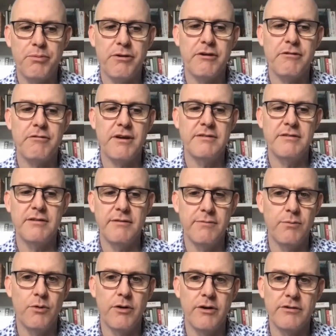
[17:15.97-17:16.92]

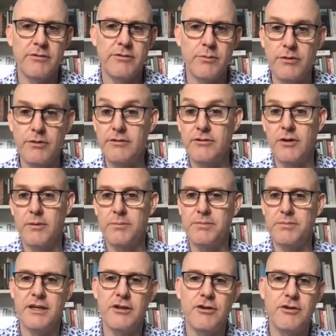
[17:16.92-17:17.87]
progressive work towards
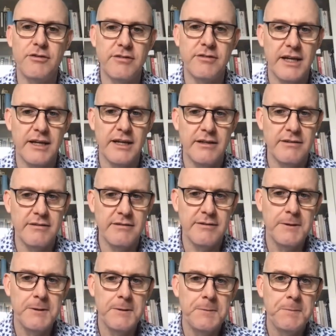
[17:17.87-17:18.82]
adopting new
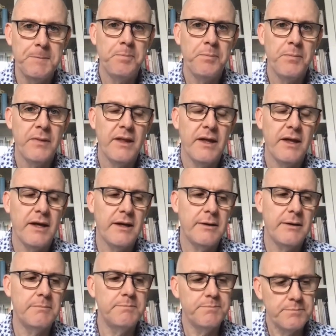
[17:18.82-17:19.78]
standards.
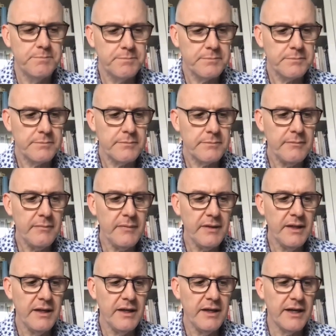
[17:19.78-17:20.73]

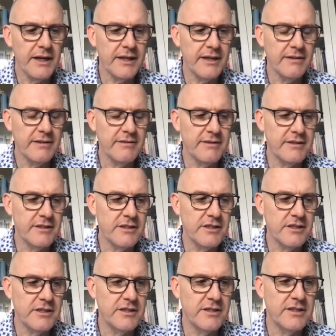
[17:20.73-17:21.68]
I guess
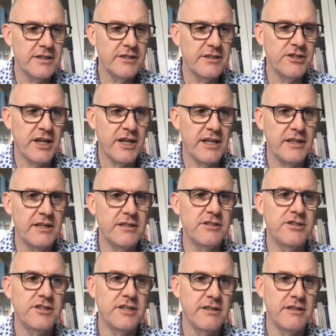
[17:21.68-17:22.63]
the
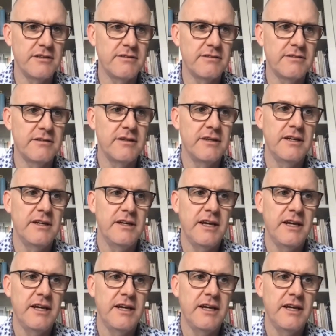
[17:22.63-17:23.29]
challenge is,